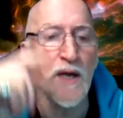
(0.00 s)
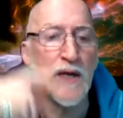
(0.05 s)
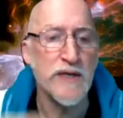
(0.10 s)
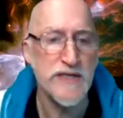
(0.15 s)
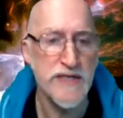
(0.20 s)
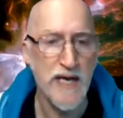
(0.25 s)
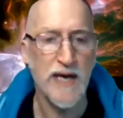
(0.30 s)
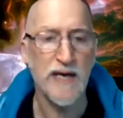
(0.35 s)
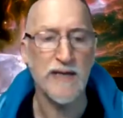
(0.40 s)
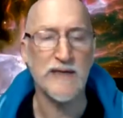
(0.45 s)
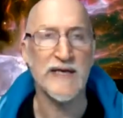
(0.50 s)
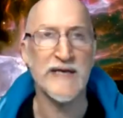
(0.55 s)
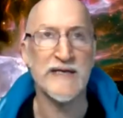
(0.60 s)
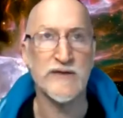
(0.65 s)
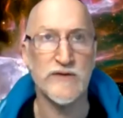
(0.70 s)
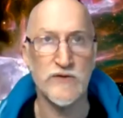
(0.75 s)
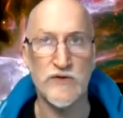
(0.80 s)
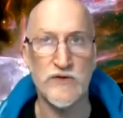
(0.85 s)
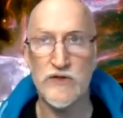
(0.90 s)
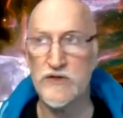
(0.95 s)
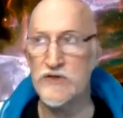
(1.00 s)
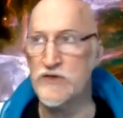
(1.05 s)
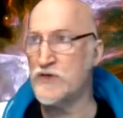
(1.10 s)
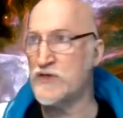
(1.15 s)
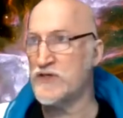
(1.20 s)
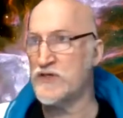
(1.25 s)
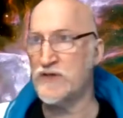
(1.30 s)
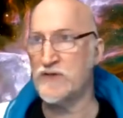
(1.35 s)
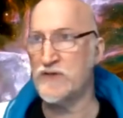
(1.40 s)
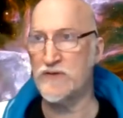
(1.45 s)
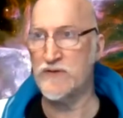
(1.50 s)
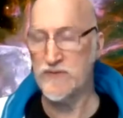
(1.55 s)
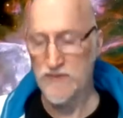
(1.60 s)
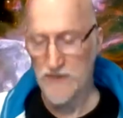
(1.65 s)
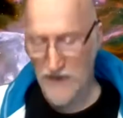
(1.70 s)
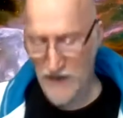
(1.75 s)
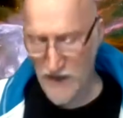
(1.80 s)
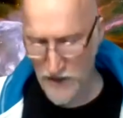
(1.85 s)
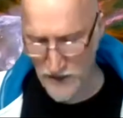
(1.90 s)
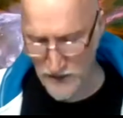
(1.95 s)
Yeah, like you,
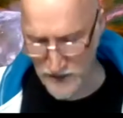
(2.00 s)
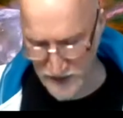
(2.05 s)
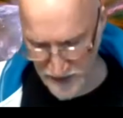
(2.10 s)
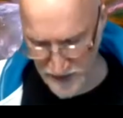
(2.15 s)
I'll.